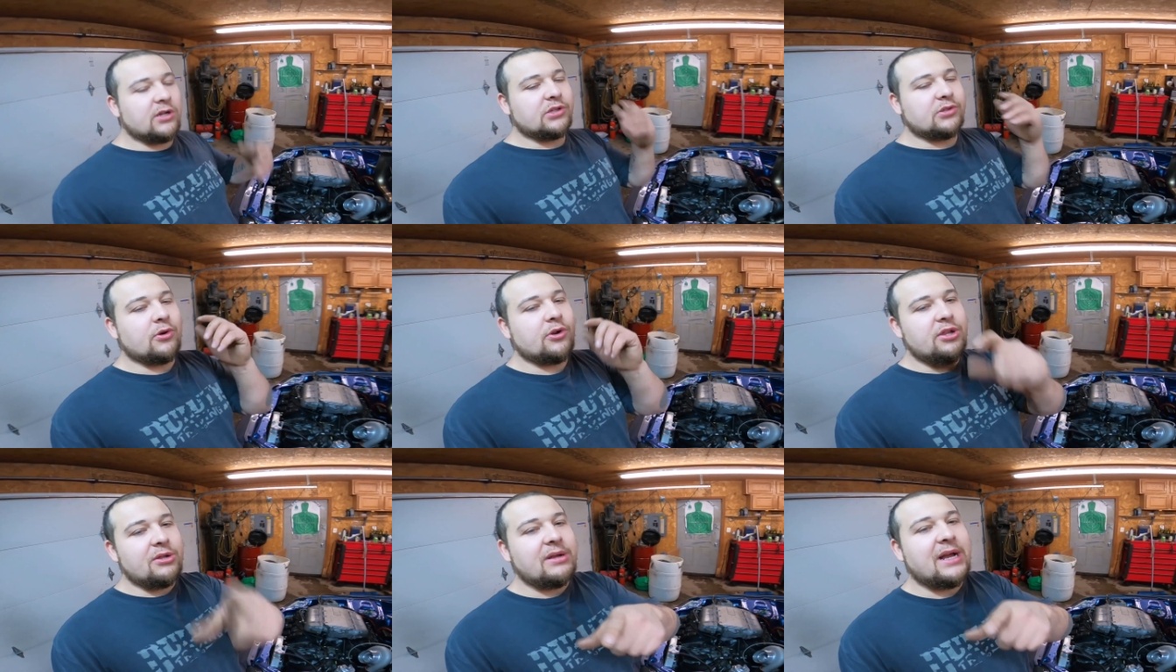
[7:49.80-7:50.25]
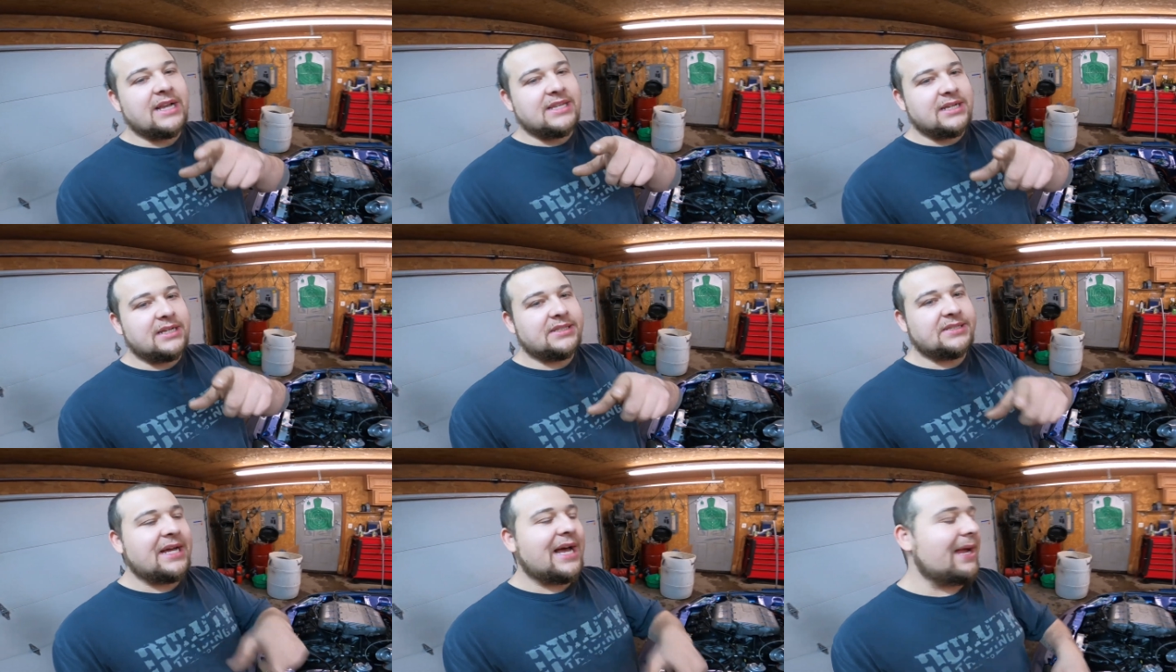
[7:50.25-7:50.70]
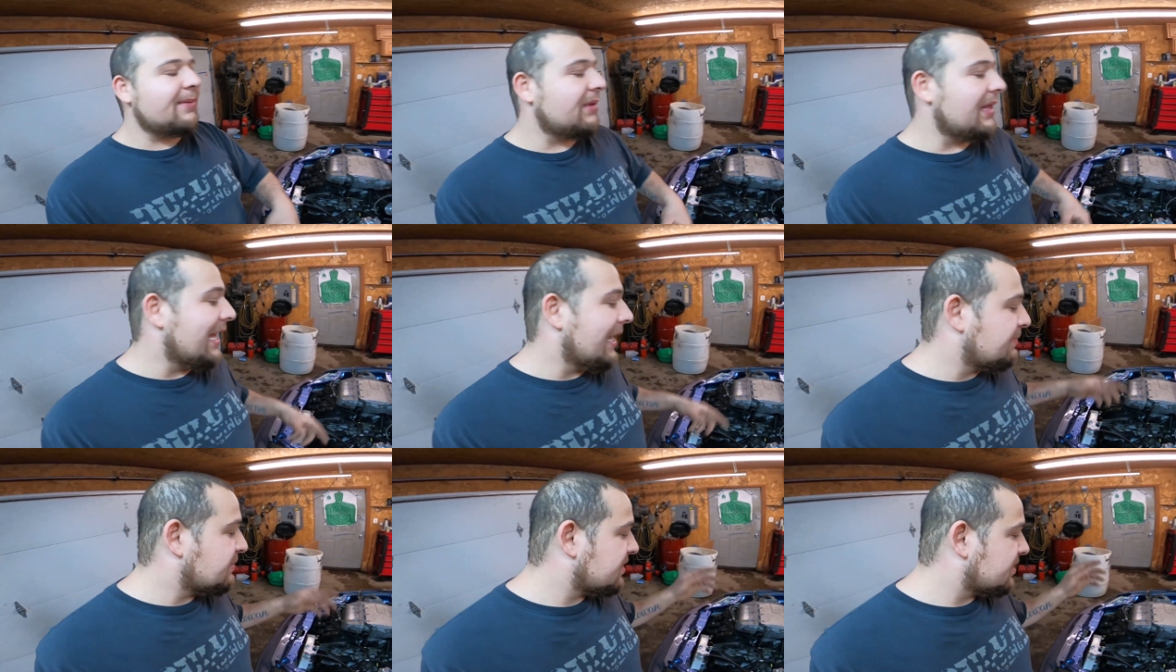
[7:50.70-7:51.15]
we're going to throw you guys on a time
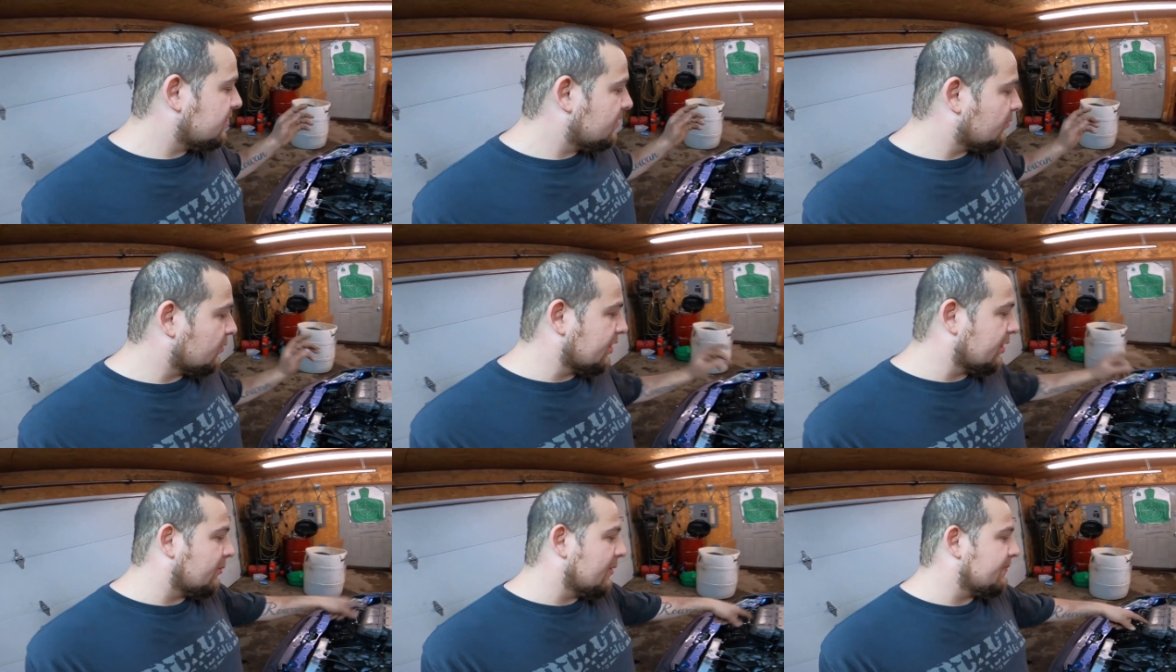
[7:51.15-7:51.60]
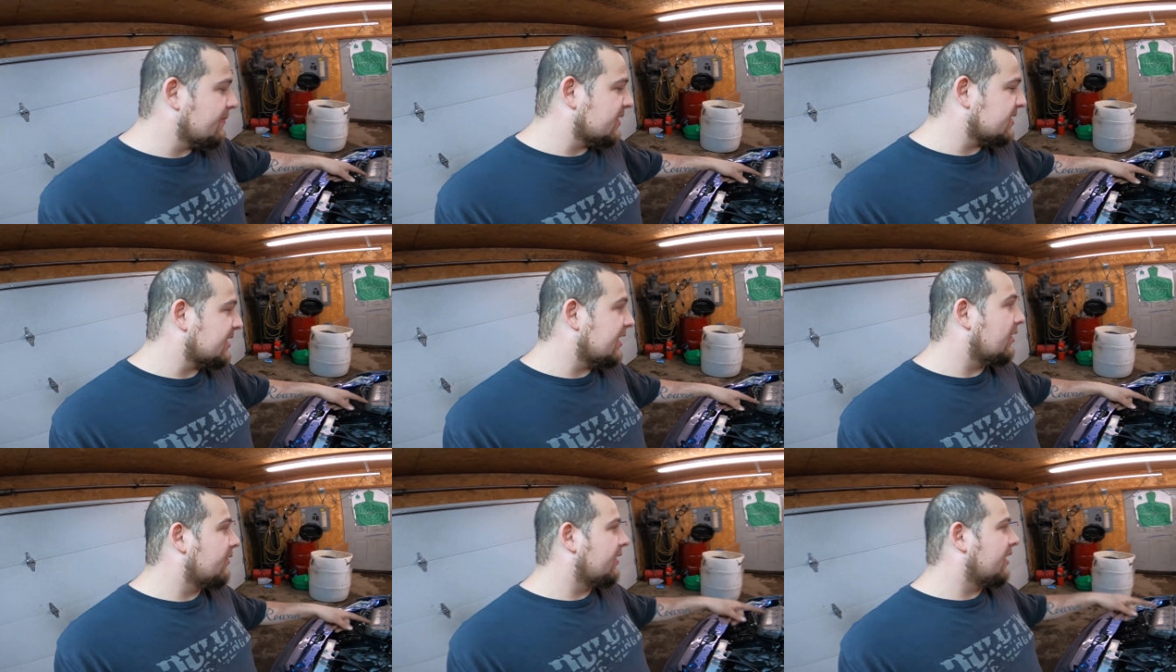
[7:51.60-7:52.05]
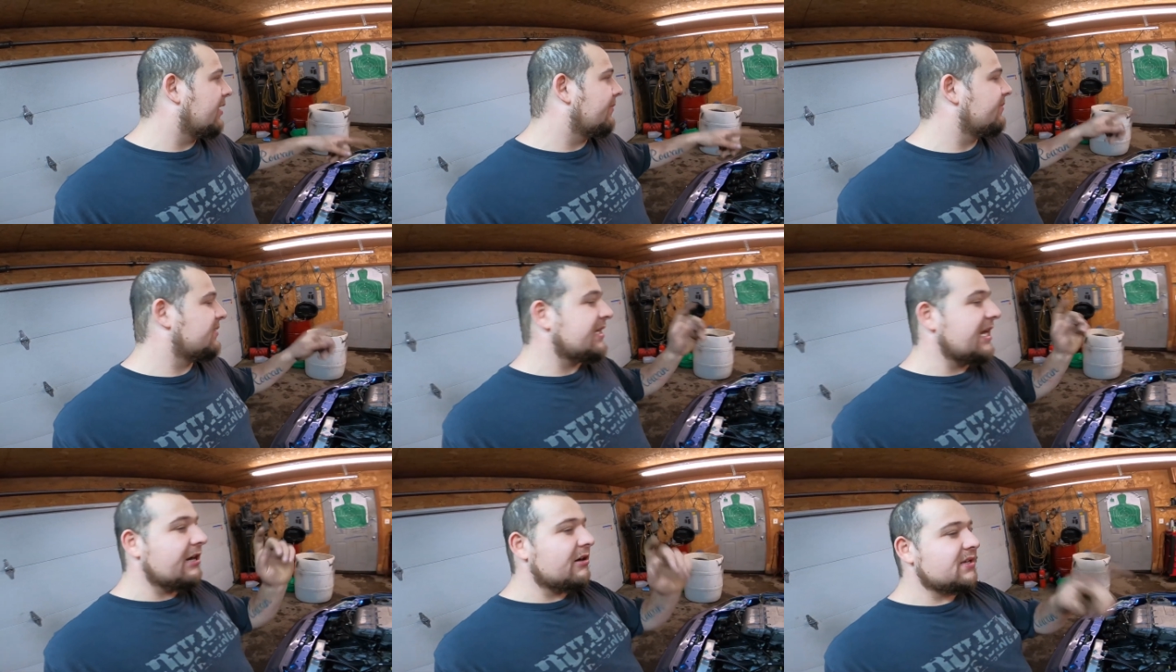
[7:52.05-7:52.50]
lapse. We're going to rip this out.
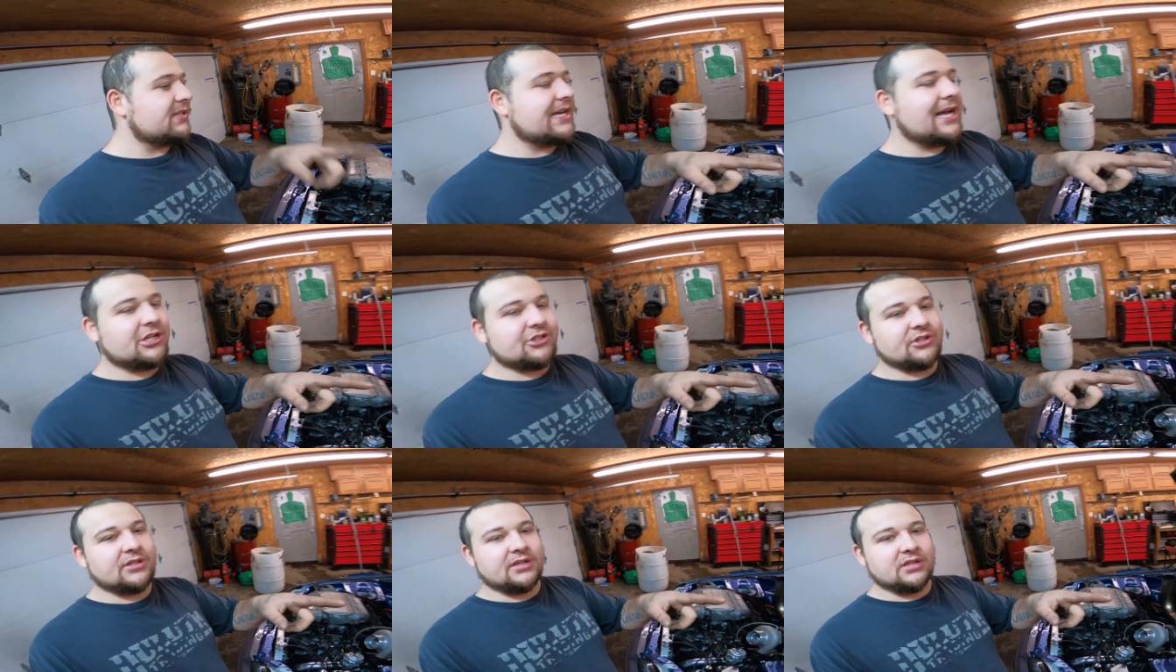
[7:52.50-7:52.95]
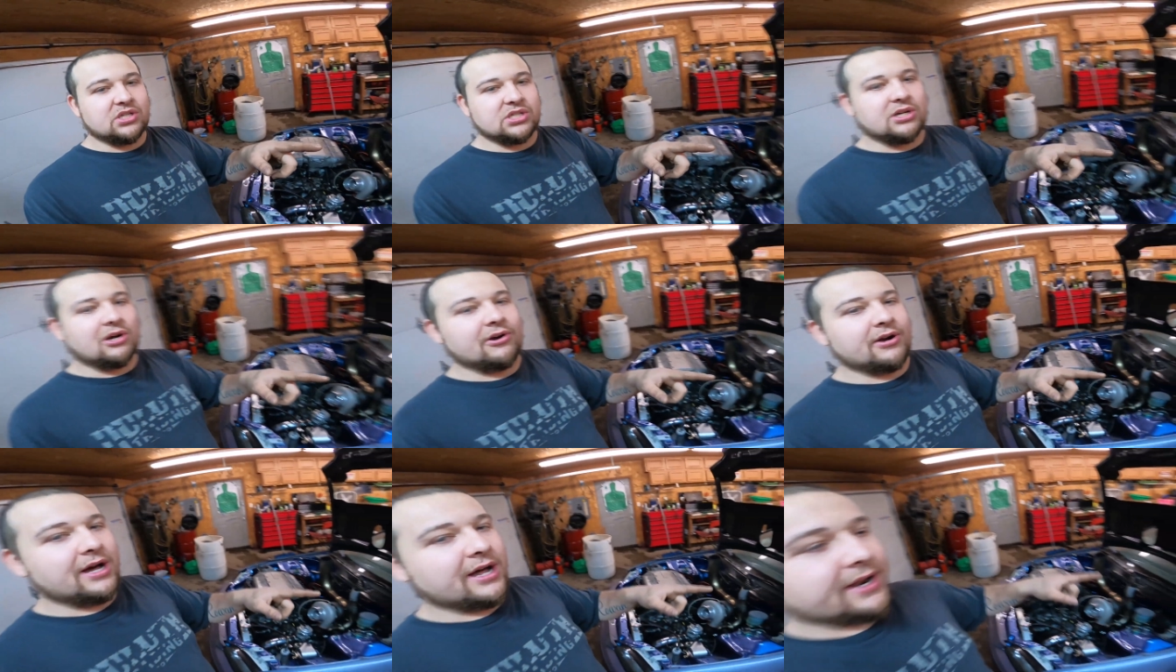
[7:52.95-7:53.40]
Darren's actually going to start